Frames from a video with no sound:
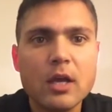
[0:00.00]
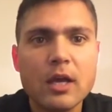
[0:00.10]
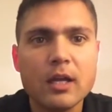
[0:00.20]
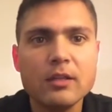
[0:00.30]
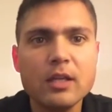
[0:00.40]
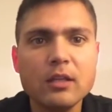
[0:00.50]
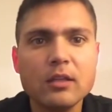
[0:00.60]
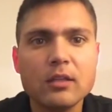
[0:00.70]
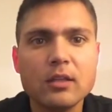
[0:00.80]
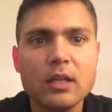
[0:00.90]
And I think the
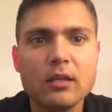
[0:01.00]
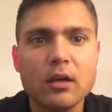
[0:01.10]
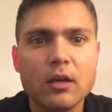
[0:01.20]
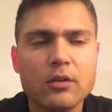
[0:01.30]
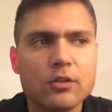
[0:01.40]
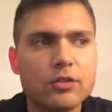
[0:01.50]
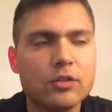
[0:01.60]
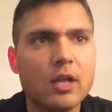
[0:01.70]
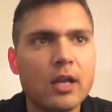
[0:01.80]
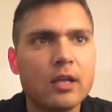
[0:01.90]
thing to
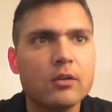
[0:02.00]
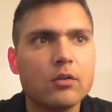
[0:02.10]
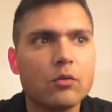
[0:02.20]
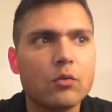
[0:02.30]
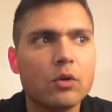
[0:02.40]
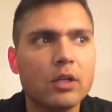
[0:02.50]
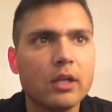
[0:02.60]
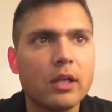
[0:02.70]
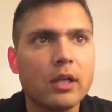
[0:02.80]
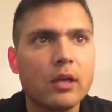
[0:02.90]
understand
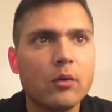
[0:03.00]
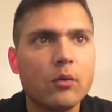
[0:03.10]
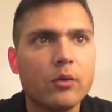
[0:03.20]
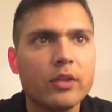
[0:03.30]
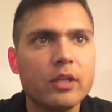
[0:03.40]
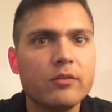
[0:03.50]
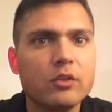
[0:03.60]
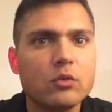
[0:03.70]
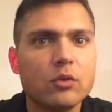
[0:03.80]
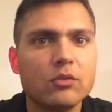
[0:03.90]
really with
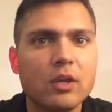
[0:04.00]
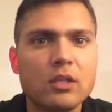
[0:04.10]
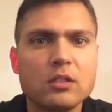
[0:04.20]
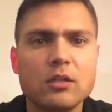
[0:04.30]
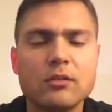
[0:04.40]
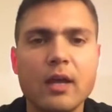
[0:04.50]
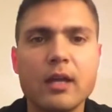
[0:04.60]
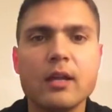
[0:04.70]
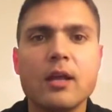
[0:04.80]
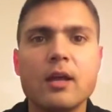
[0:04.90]
individualization is
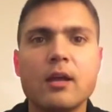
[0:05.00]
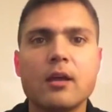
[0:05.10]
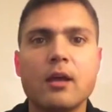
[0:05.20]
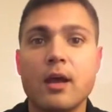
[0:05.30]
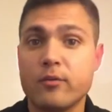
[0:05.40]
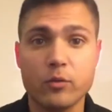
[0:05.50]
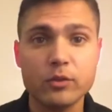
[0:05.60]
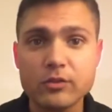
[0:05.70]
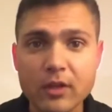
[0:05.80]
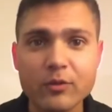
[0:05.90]
that
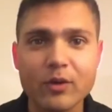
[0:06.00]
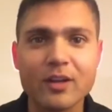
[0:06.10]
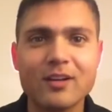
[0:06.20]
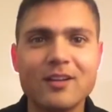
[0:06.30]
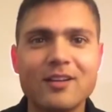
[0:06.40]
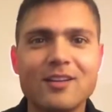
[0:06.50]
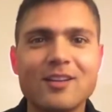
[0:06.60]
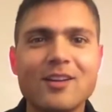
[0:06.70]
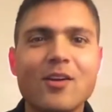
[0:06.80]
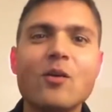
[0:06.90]
everyone's different,
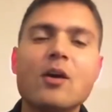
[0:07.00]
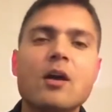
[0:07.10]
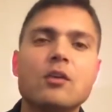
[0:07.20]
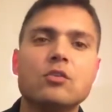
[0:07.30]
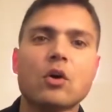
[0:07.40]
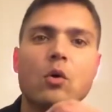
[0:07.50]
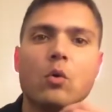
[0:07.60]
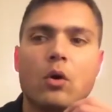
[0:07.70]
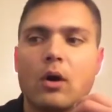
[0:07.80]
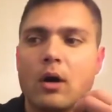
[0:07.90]
you know? So
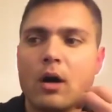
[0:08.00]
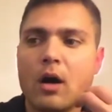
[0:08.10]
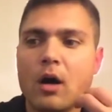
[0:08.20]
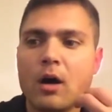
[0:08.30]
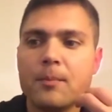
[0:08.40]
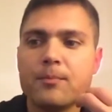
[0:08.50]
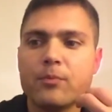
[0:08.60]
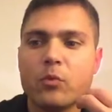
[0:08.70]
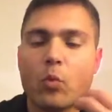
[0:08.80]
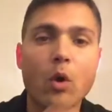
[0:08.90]
um,
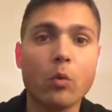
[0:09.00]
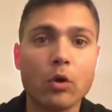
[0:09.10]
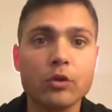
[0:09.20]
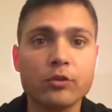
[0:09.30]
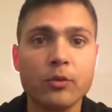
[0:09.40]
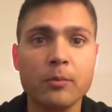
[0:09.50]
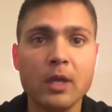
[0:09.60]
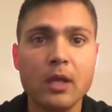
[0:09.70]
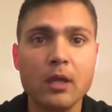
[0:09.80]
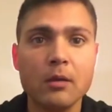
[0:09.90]
what works for
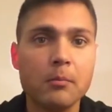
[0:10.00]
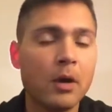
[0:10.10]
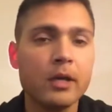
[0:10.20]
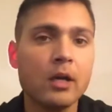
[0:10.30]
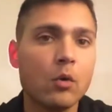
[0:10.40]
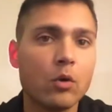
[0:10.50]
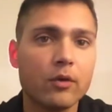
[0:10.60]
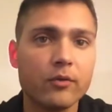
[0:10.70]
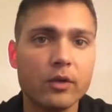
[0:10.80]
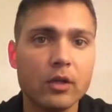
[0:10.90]
me might not
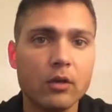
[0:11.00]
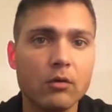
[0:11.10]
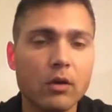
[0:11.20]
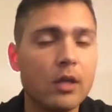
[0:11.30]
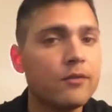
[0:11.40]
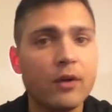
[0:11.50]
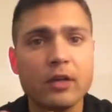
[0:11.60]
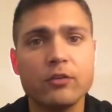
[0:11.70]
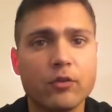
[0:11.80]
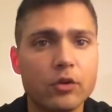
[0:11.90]
work for you, and
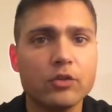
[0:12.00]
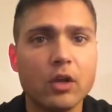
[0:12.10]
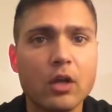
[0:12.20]
vice versa.